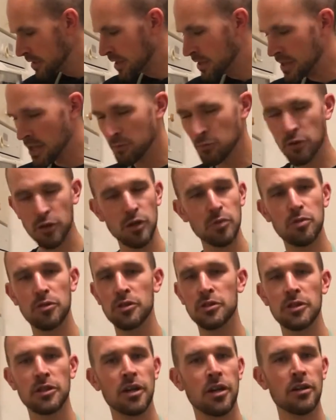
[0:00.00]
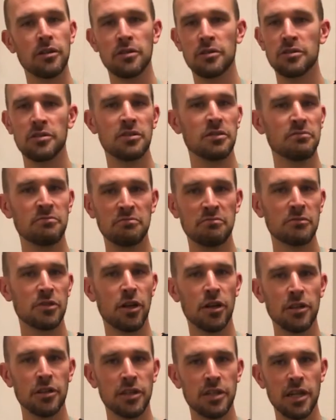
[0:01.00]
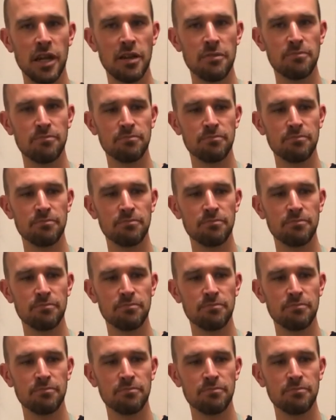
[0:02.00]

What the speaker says: And then we're going to put in the collards and call it a day.